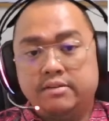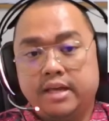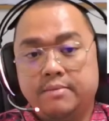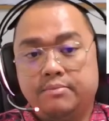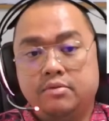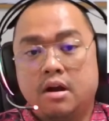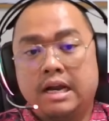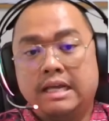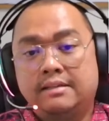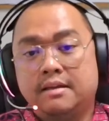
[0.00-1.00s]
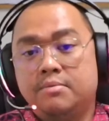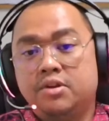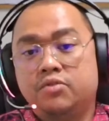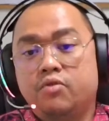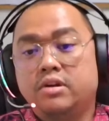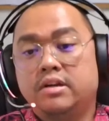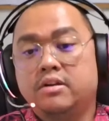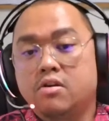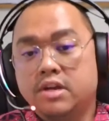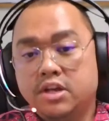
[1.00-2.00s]
and training schemes are
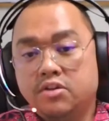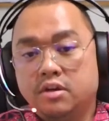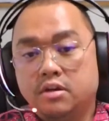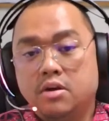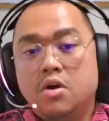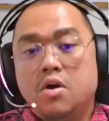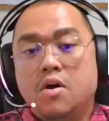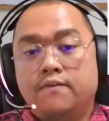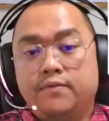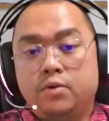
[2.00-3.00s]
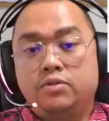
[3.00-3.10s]
established for the recognition